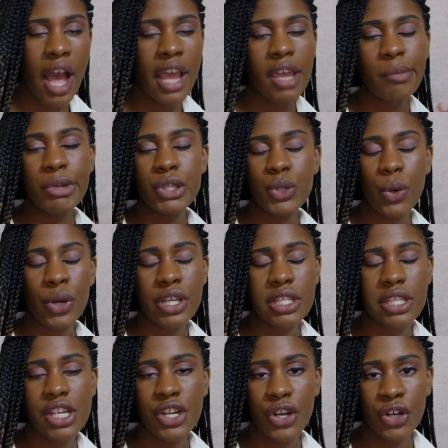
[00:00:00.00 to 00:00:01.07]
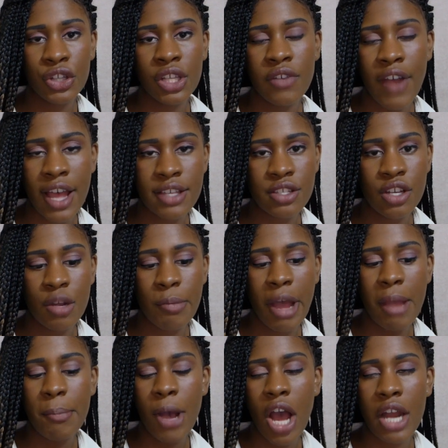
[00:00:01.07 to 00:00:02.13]
I am notoriously an early riser.
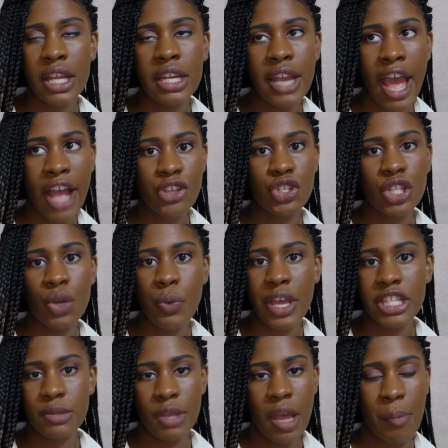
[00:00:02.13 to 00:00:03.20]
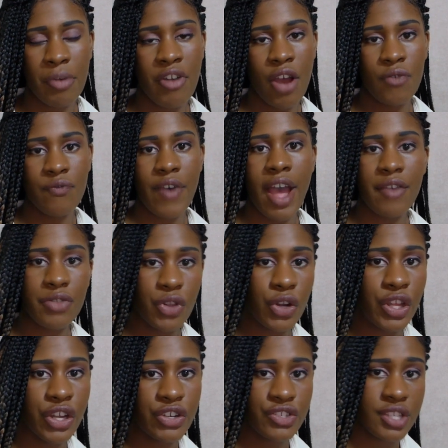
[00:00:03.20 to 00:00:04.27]
My body naturally wakes me up around
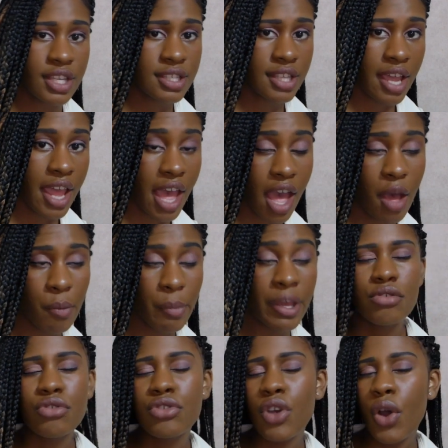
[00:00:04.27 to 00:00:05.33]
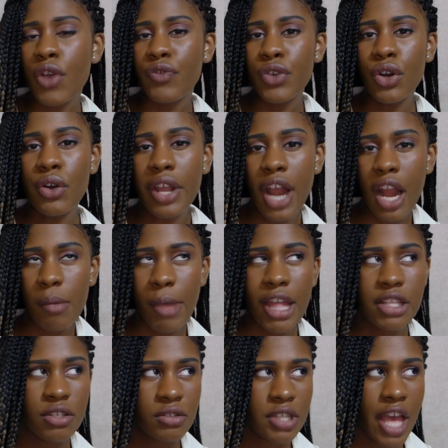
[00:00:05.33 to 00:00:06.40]
5:30 or 6 a.m. So if you don't get out of
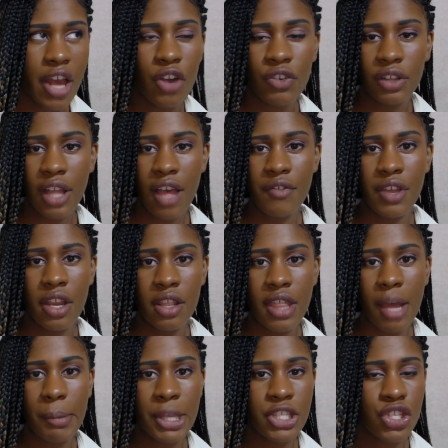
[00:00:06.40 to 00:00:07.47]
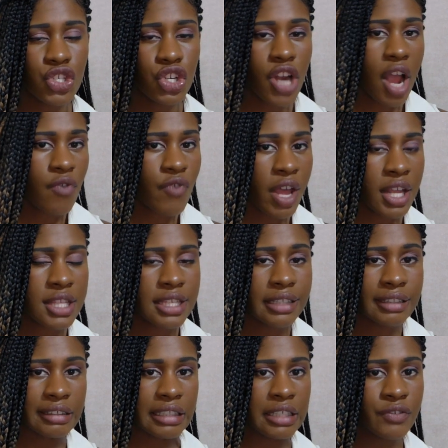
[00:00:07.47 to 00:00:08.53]
bed till 10 or 11, that means that you're not ready to
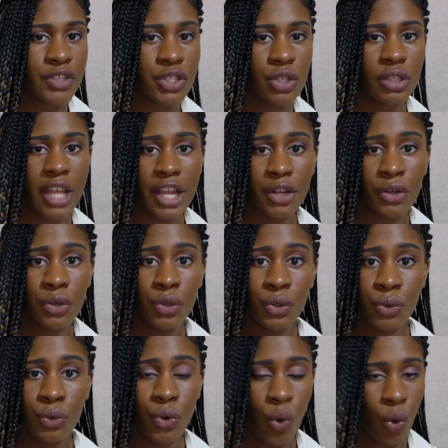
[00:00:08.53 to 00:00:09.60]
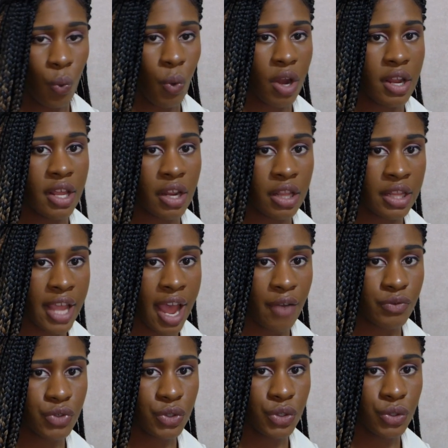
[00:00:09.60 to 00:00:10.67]
leave until like noon or 1 in the
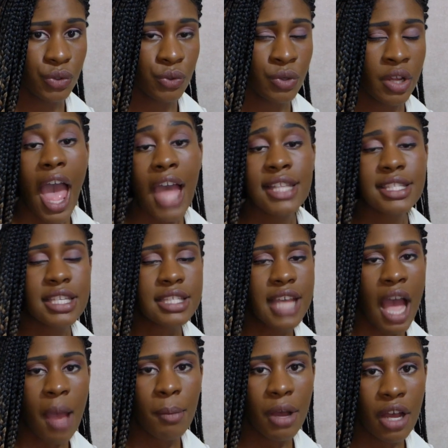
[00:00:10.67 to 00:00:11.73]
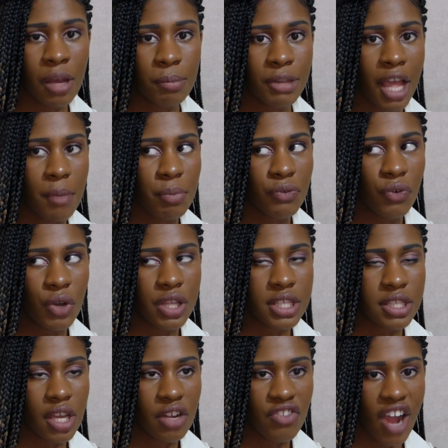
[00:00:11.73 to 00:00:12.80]
afternoon. And since I'm up like before the
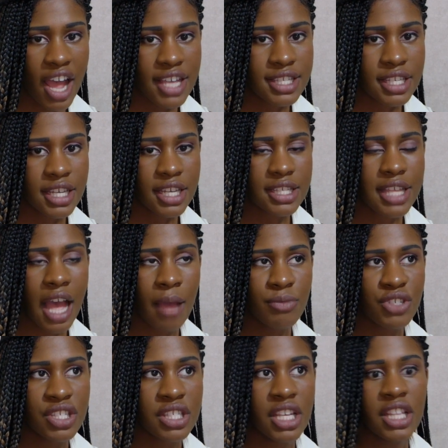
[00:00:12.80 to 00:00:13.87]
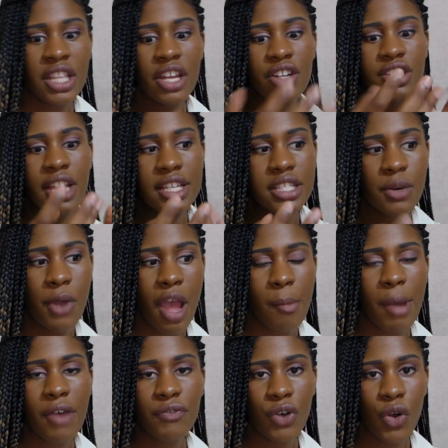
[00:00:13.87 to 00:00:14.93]
sun rises, I'm just sitting there texting away on
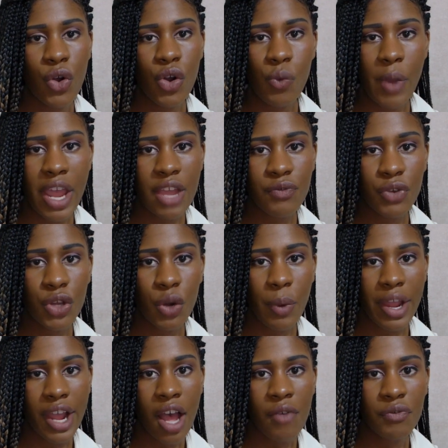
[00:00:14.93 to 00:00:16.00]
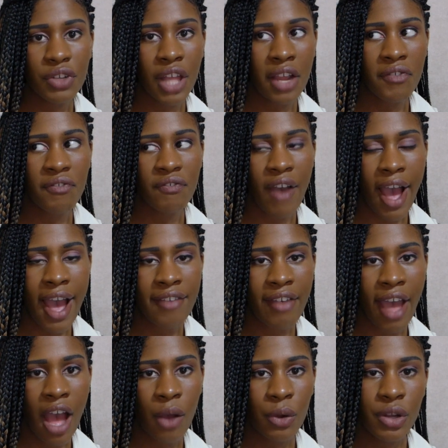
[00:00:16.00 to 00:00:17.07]
my phone waiting for you to wake up for like 5
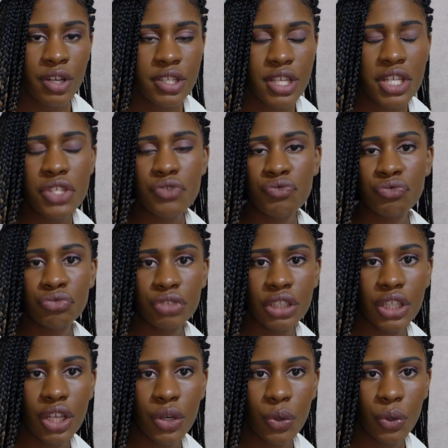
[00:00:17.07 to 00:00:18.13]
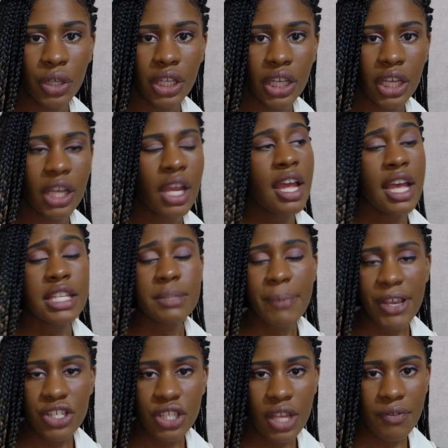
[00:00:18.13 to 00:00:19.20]
hours. It's really annoying,
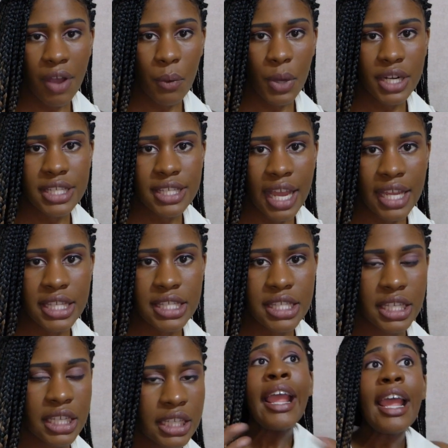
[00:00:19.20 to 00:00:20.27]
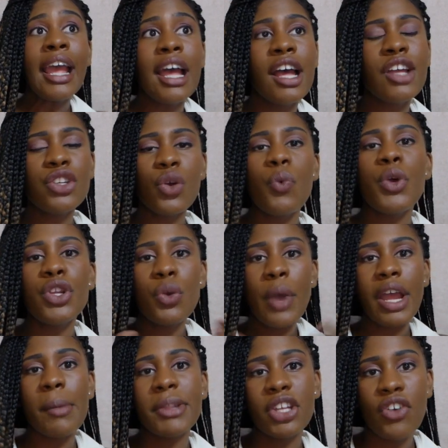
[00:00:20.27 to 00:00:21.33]
especially if I want to sightsee. And when you
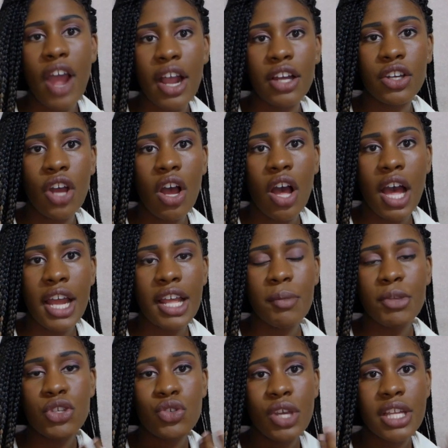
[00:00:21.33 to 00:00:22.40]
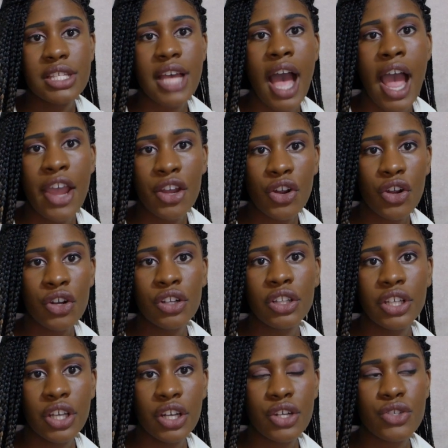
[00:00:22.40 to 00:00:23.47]
wake up at the crack of dawn, it means you get tired
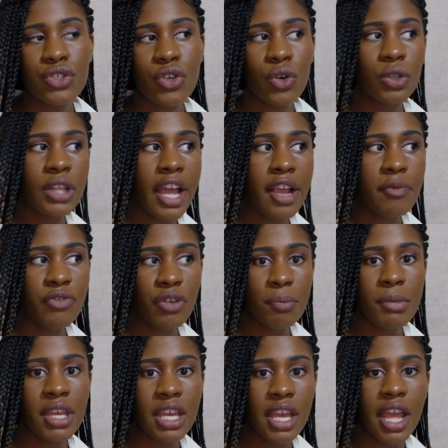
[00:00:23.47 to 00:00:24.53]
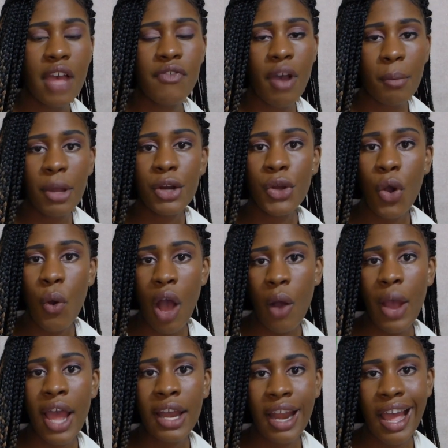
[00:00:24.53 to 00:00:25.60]
earlier. So like for me, if I'm gonna go
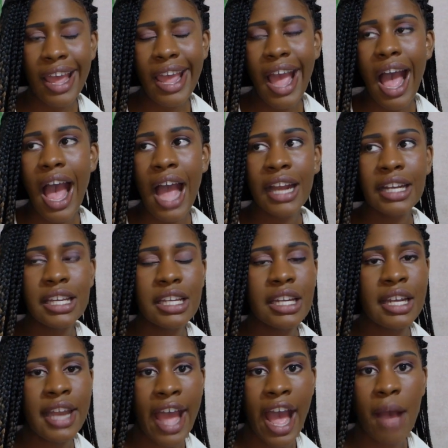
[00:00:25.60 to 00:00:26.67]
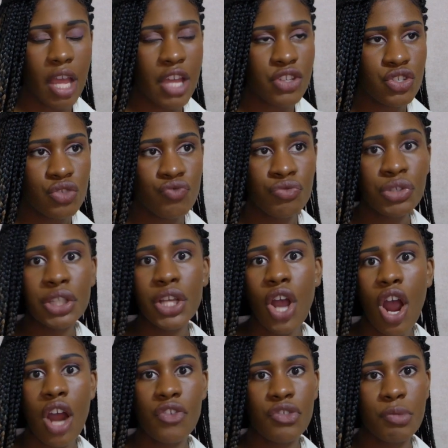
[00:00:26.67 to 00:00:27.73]
out at night, I need a nap. It's just really
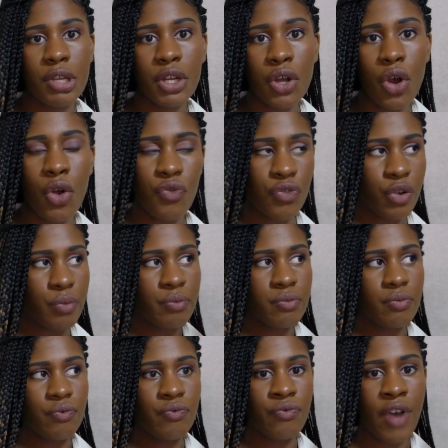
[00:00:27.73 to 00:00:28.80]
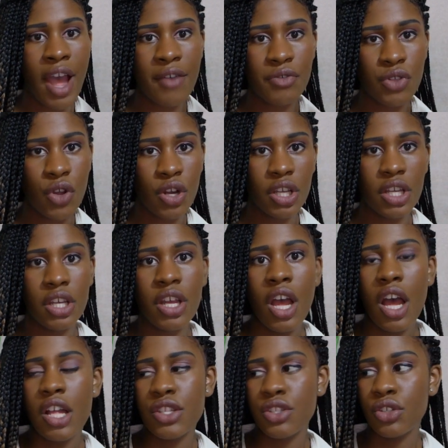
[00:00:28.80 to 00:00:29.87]
hard for me to go from 5:30
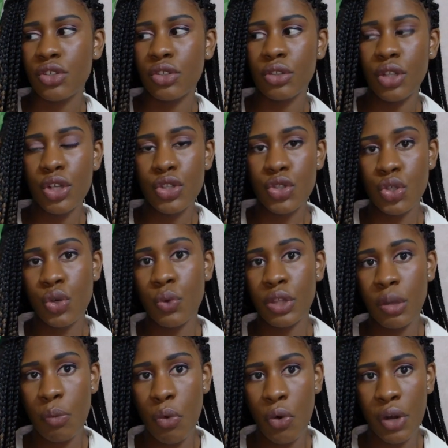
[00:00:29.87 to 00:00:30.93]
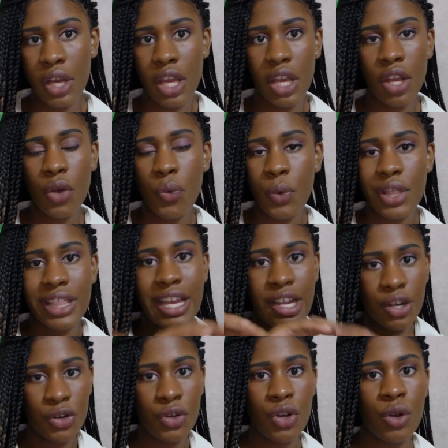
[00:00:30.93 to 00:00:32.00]
until 2 in the morning with
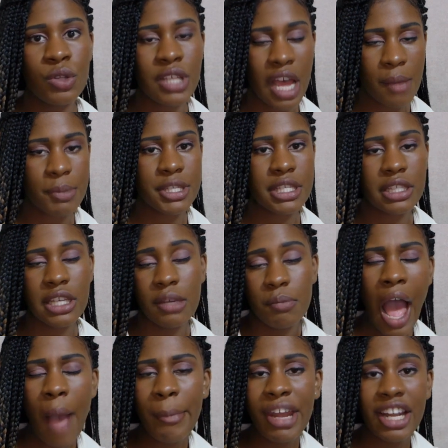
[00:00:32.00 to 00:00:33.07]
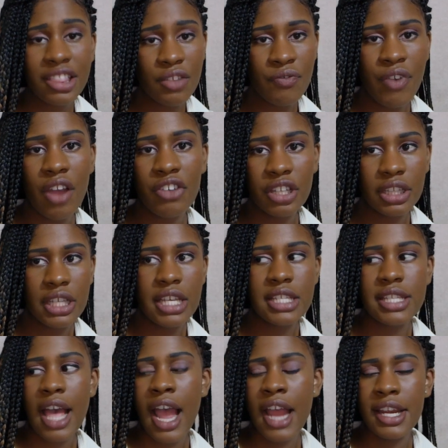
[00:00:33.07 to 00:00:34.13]
like no type of sleep. I mean, at the very
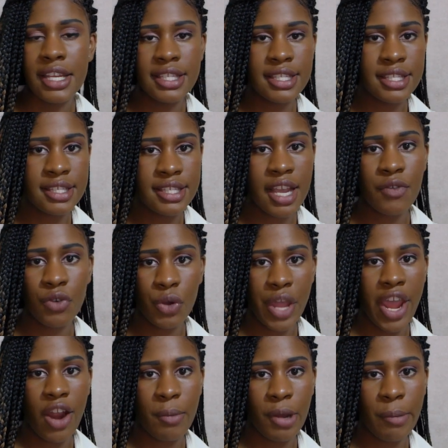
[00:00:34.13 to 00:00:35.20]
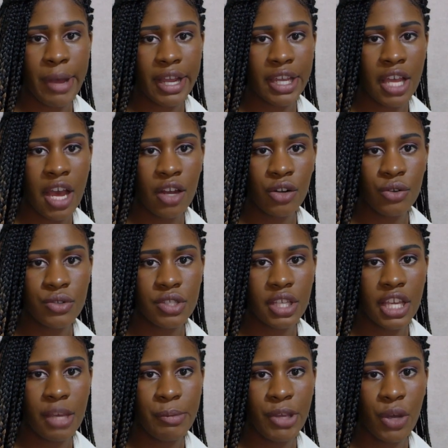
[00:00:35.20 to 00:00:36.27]
least, I need several caramel macchiatos to
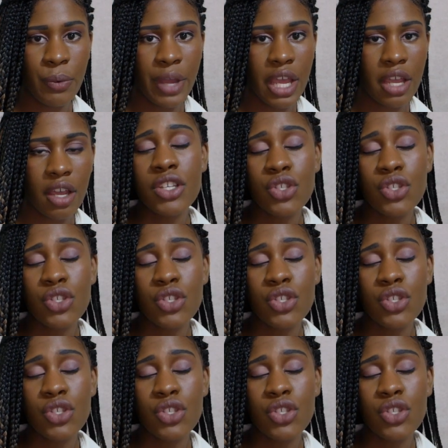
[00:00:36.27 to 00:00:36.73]
keep me awake.